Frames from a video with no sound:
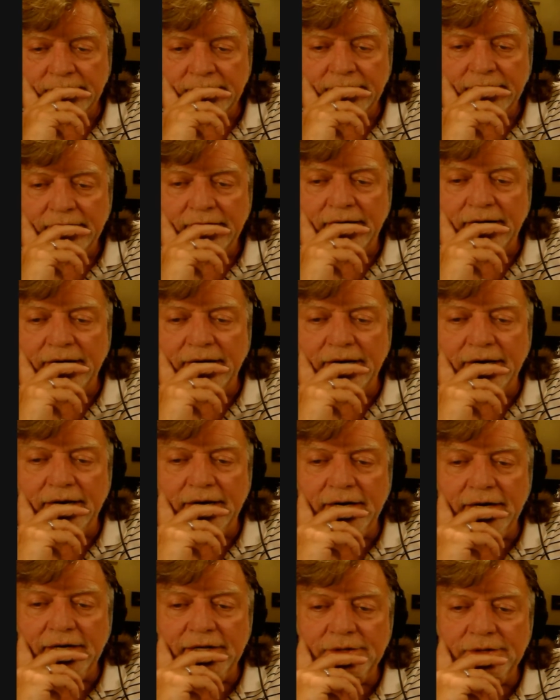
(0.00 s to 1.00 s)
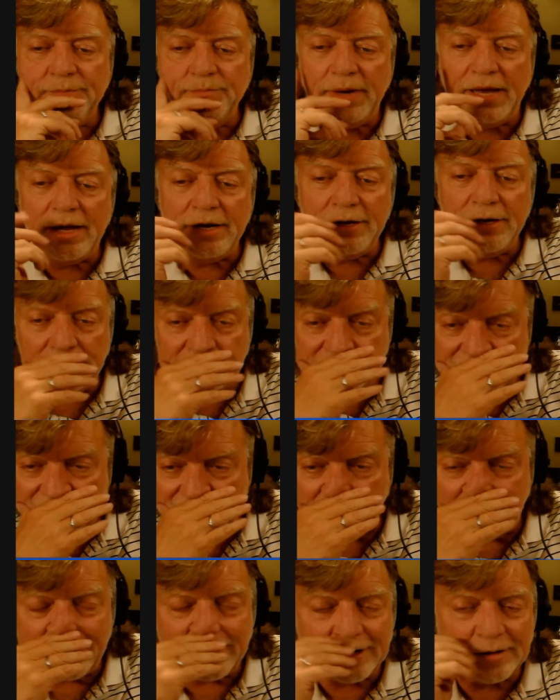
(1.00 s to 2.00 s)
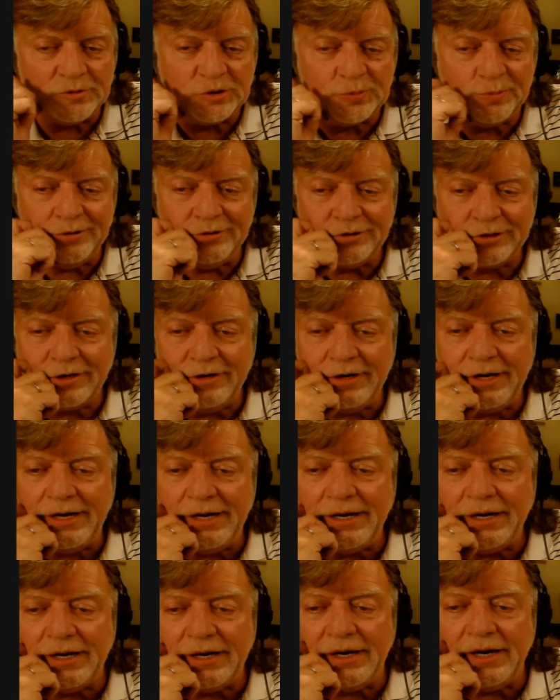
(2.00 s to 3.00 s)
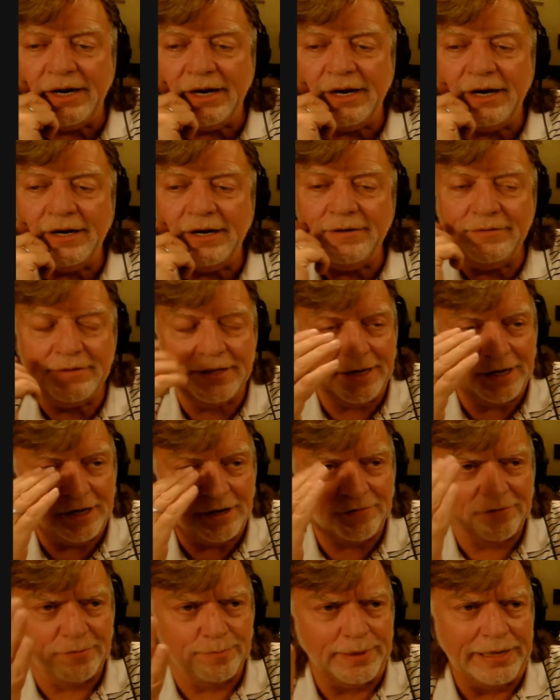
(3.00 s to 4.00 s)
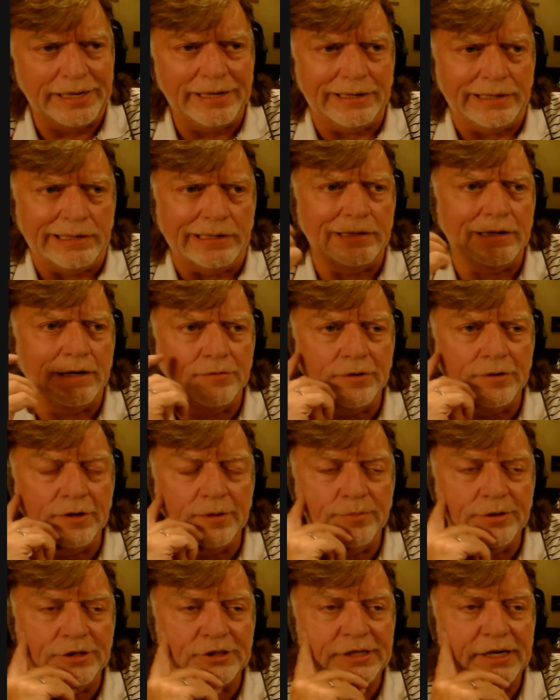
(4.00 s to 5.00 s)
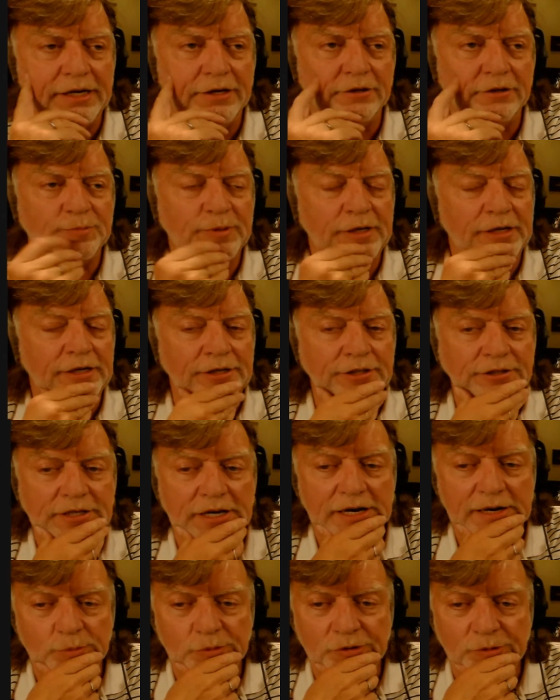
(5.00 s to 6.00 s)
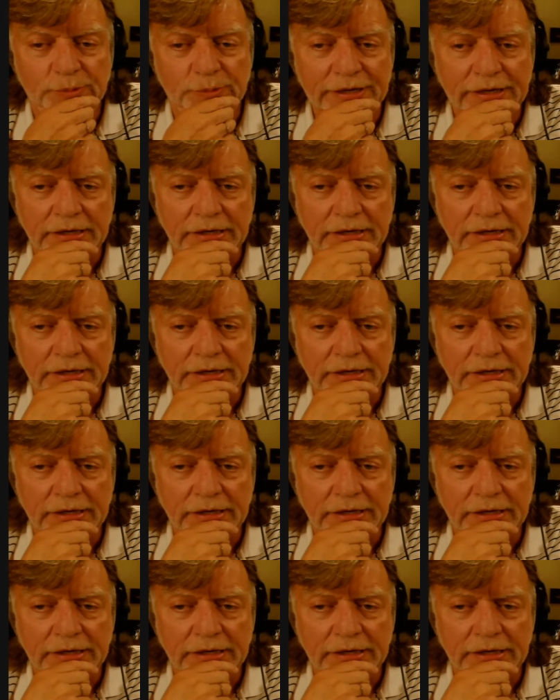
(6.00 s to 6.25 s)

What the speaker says: Man, you're so welcome, Spruce Creek. Thank you for being here. I really appreciate you spending your time with me.